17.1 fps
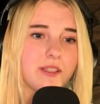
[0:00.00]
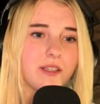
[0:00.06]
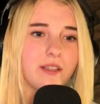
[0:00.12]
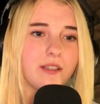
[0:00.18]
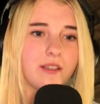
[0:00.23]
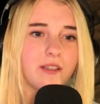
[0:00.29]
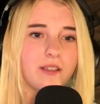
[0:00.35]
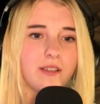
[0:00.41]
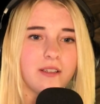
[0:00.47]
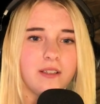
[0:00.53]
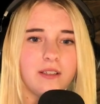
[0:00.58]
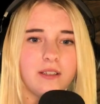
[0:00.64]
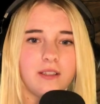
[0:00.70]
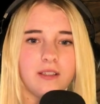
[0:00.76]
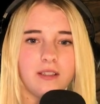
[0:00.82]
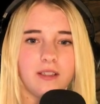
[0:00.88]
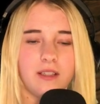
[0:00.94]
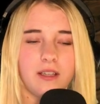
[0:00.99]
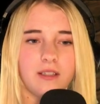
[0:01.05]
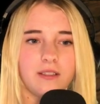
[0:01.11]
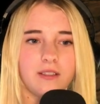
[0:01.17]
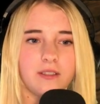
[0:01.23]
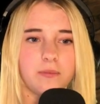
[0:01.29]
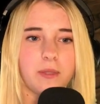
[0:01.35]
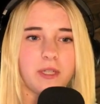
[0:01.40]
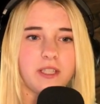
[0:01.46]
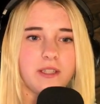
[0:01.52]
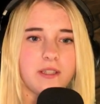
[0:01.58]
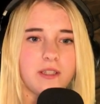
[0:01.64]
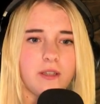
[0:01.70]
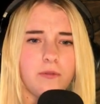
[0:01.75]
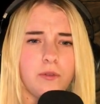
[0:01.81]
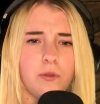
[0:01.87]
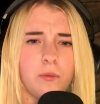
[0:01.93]
Uh, Yeah, this place.
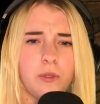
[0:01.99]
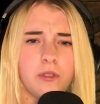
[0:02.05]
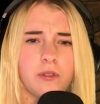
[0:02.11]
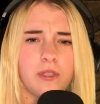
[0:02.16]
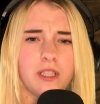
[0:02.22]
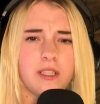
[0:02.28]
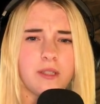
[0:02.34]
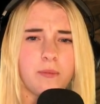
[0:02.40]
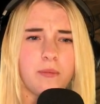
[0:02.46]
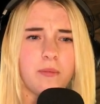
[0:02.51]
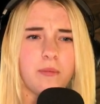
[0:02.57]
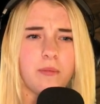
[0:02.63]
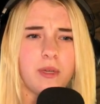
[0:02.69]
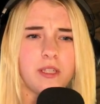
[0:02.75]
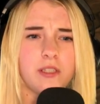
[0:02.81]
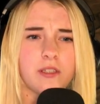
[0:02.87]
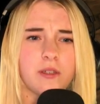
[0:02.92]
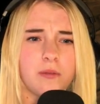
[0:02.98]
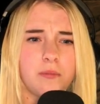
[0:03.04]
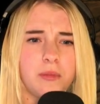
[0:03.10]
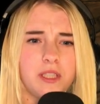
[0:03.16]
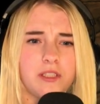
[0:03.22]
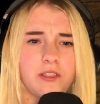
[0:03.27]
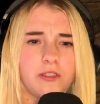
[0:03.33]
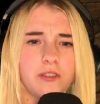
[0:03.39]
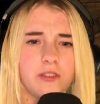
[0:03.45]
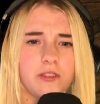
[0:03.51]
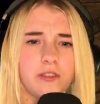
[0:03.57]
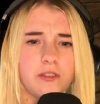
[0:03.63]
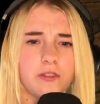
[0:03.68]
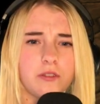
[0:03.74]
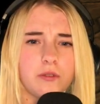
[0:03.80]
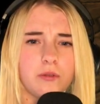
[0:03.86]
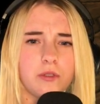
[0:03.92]
If you want to get the magical
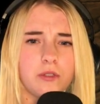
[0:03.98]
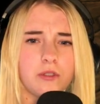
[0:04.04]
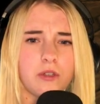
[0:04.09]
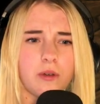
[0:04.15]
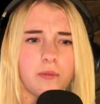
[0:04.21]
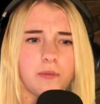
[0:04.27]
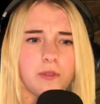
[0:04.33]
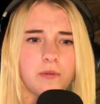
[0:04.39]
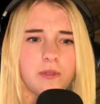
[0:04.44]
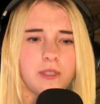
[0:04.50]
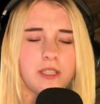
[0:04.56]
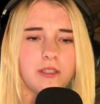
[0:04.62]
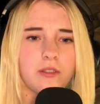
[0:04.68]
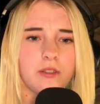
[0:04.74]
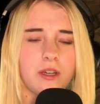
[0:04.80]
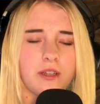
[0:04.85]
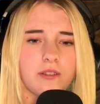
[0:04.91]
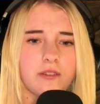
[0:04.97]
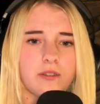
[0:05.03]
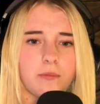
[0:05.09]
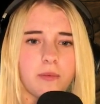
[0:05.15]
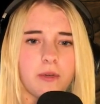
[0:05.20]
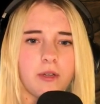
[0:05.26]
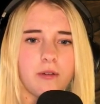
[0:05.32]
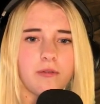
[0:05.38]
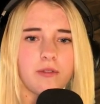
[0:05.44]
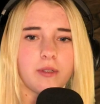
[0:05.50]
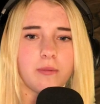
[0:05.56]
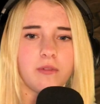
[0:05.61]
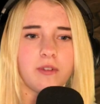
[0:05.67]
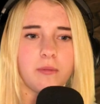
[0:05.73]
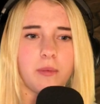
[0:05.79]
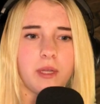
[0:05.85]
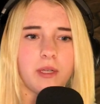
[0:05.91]
measures to the top, you will need to cast a perfect
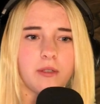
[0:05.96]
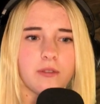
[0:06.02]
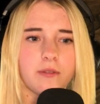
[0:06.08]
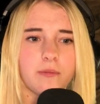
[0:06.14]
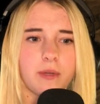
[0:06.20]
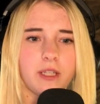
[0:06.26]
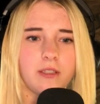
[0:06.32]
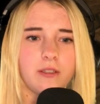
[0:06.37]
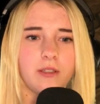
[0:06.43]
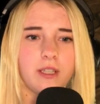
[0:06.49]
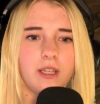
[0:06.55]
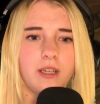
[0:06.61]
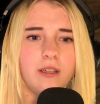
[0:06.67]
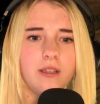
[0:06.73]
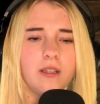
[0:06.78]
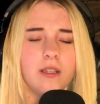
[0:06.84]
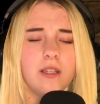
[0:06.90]
Flipendo spell on it.